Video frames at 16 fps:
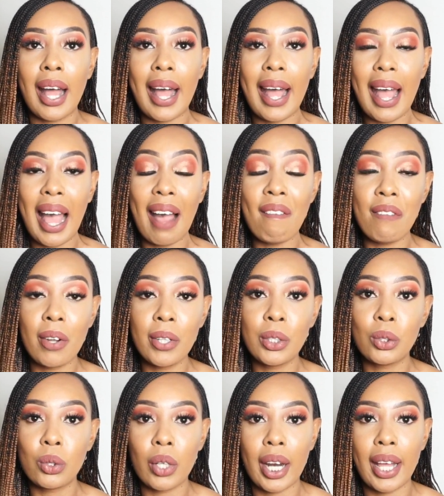I have
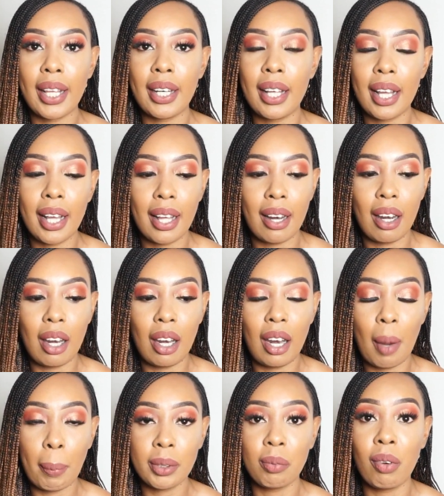not tried
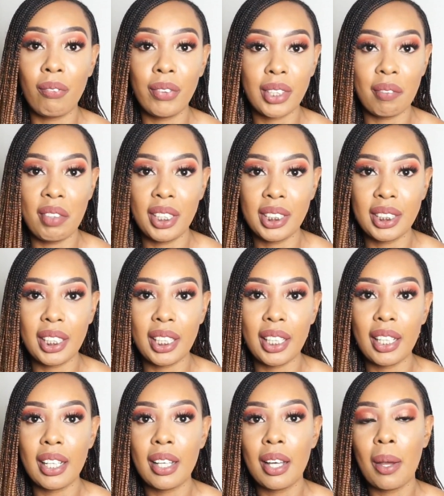liposomal vitamin
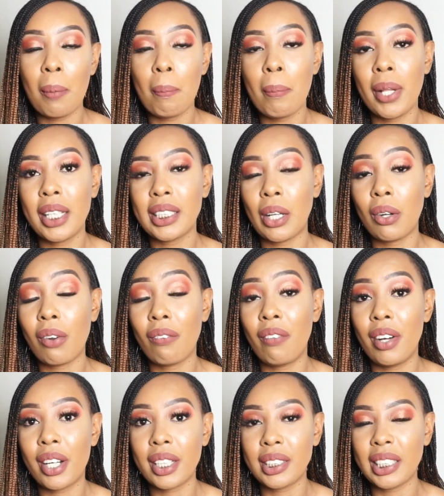C, but there's a lot
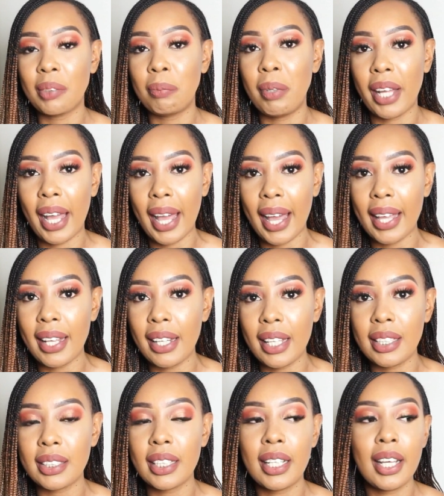of research behind
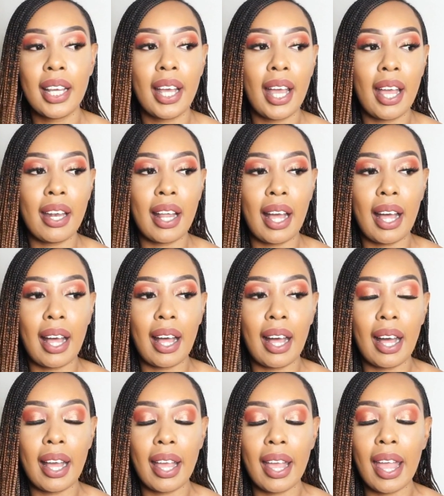it, and
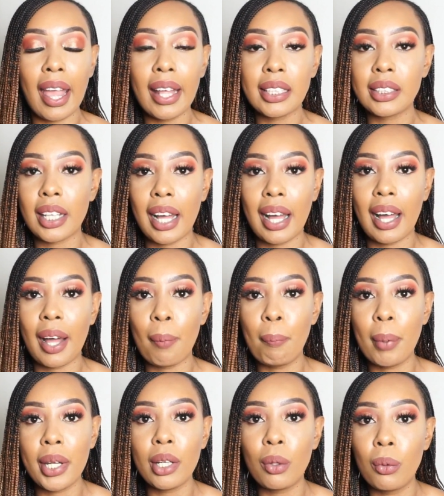it's
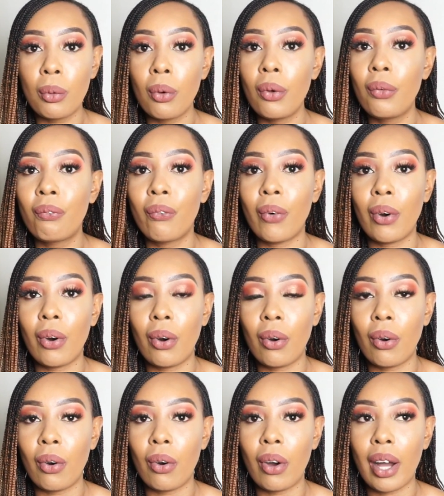been good
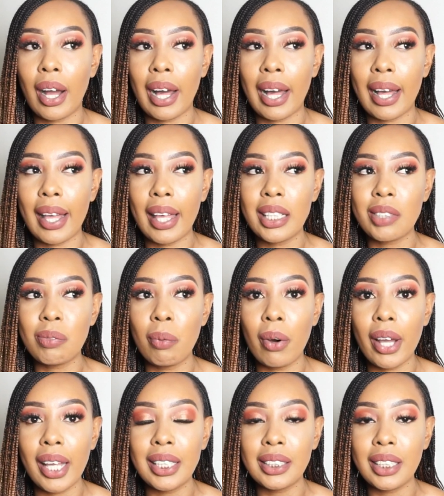for it's
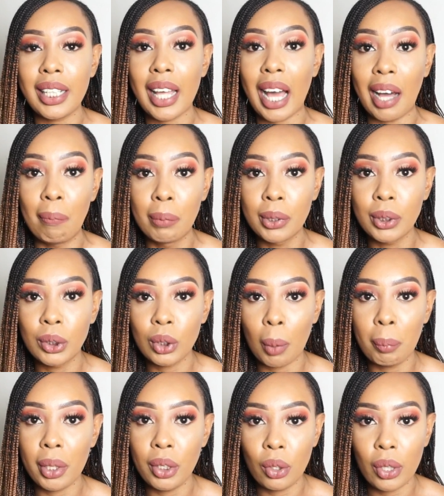more easily
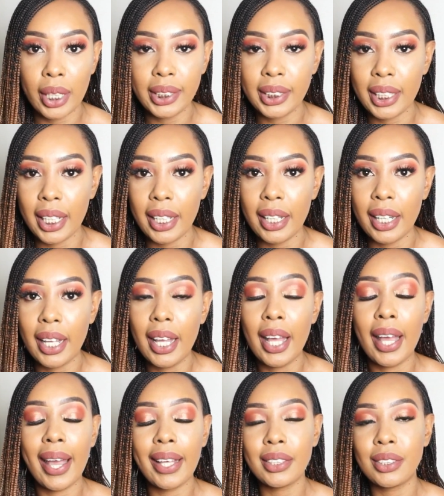absorbed into your skin
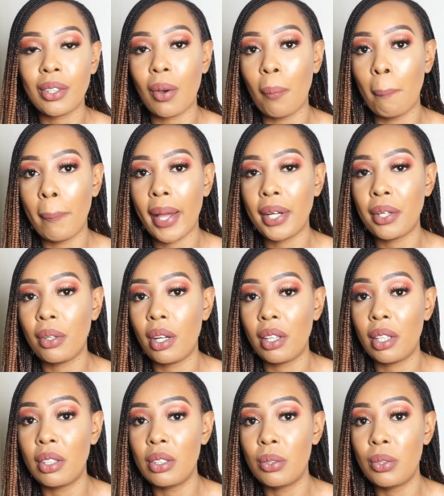as compared
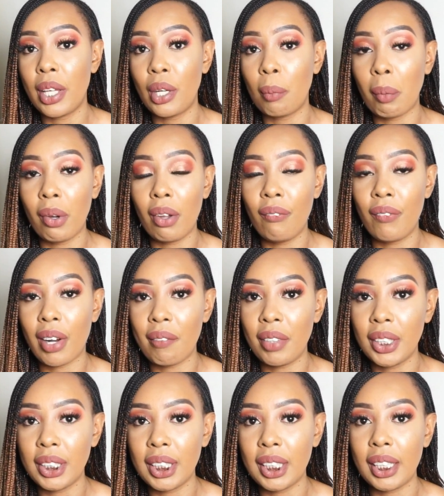to the normal
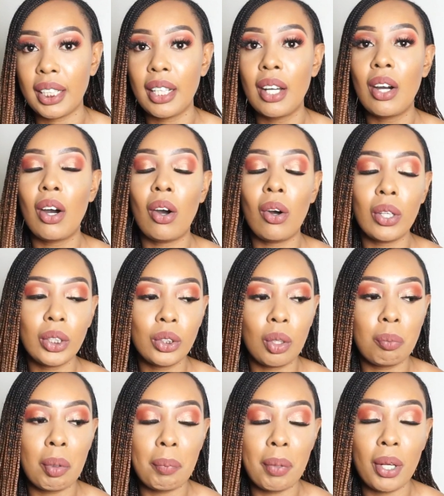vitamin C.
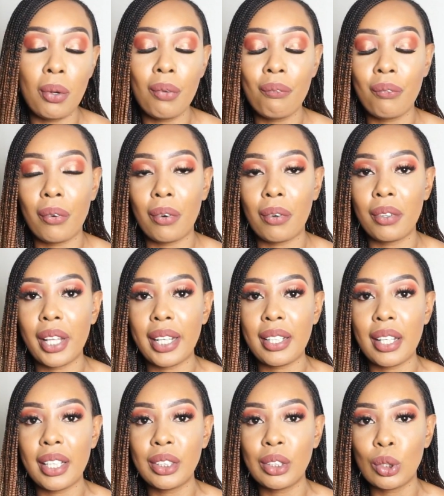Also, maybe look for
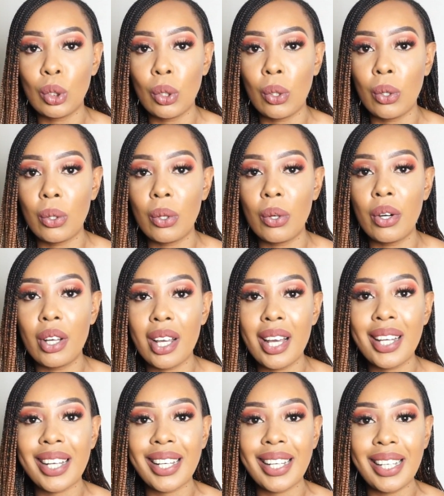the slow
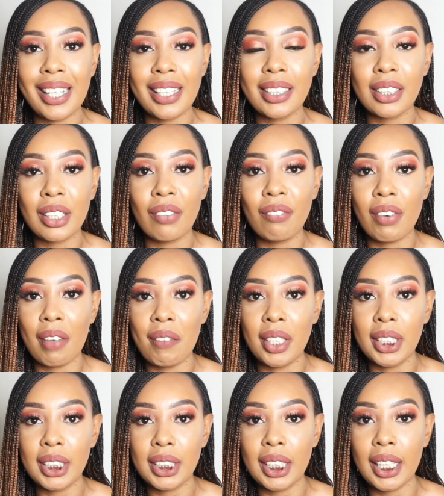released
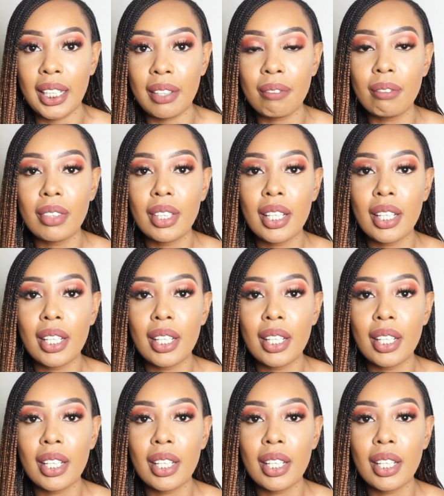vitamin C.